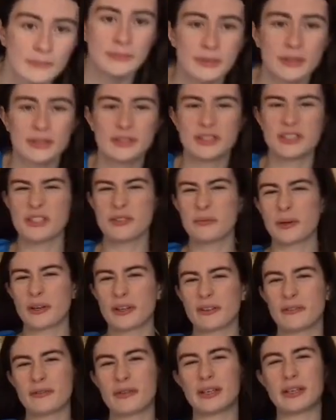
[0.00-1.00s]
because you
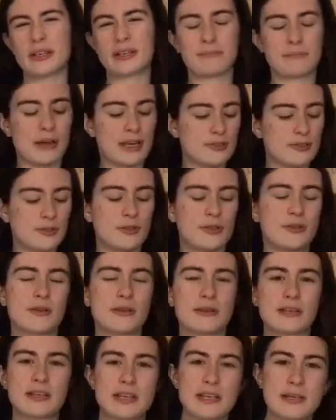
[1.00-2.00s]
want to really make sure you
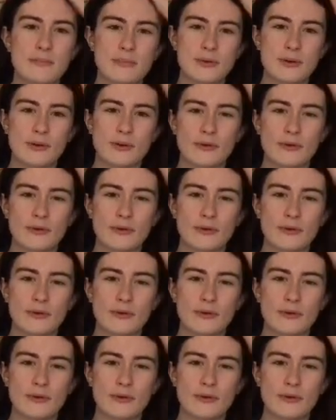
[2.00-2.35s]
can keep